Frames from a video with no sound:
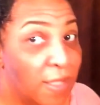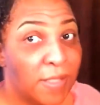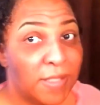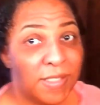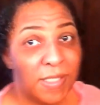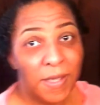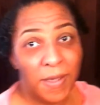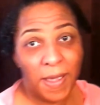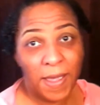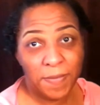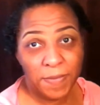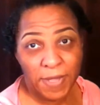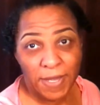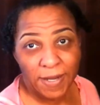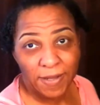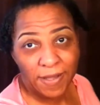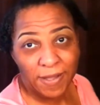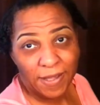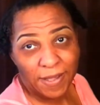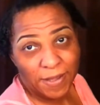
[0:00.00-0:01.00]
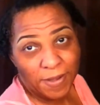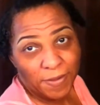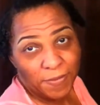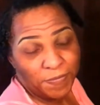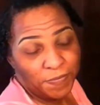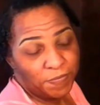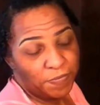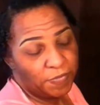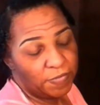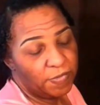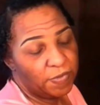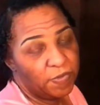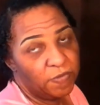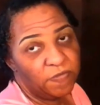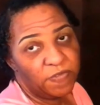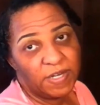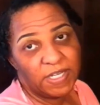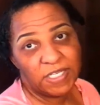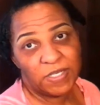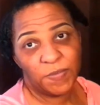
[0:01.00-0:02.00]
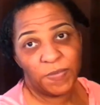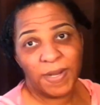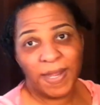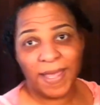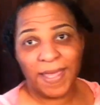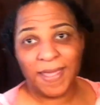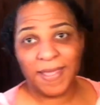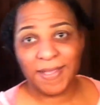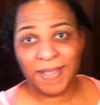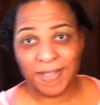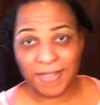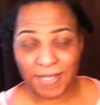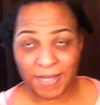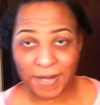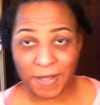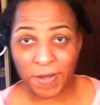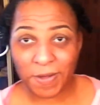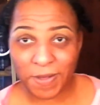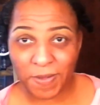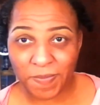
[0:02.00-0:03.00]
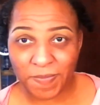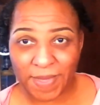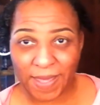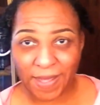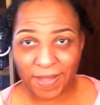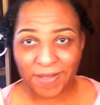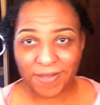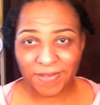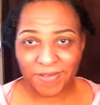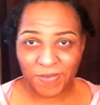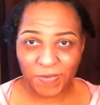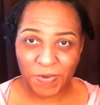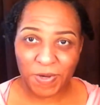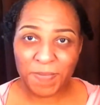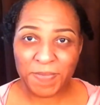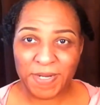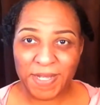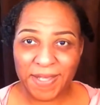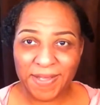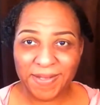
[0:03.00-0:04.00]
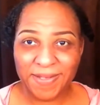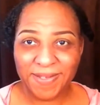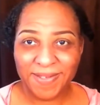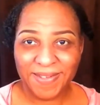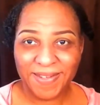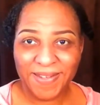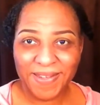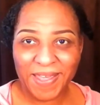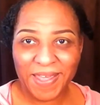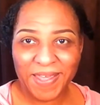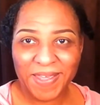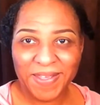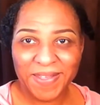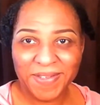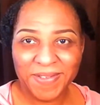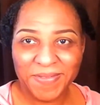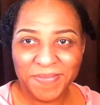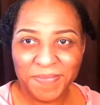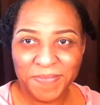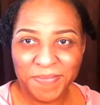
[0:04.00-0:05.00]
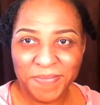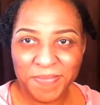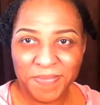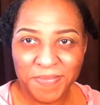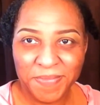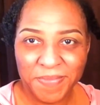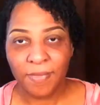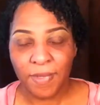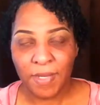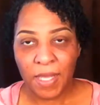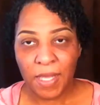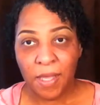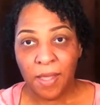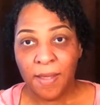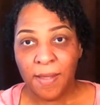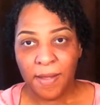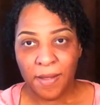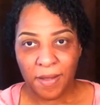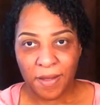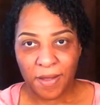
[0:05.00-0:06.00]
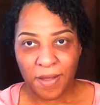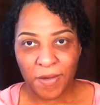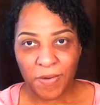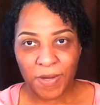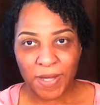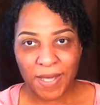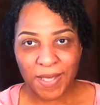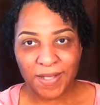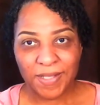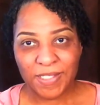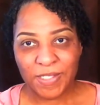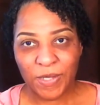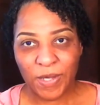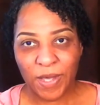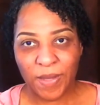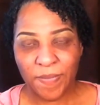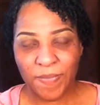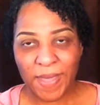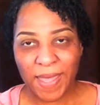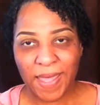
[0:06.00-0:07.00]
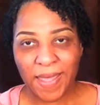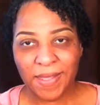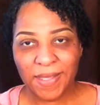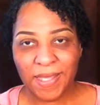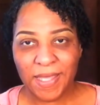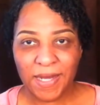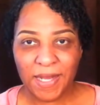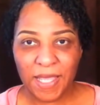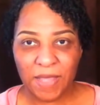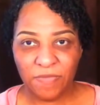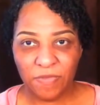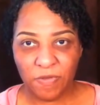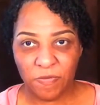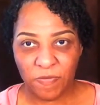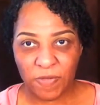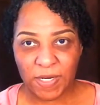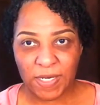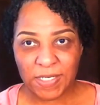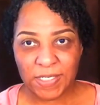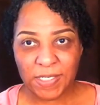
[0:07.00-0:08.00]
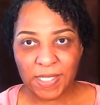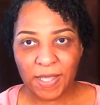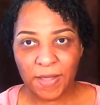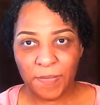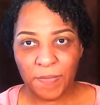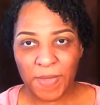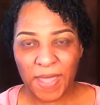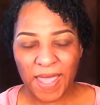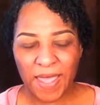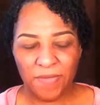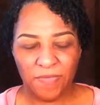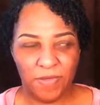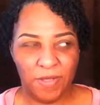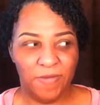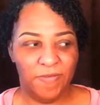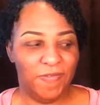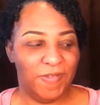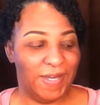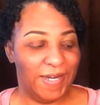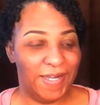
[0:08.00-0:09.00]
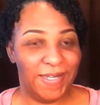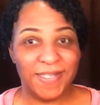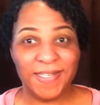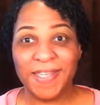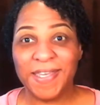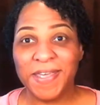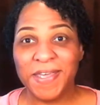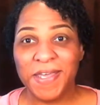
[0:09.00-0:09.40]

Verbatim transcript: So I'm gonna um, finish applying and then I'll come back when I'm done. Okay. Alright, so I'm back and I've finished up I've a uh, finished.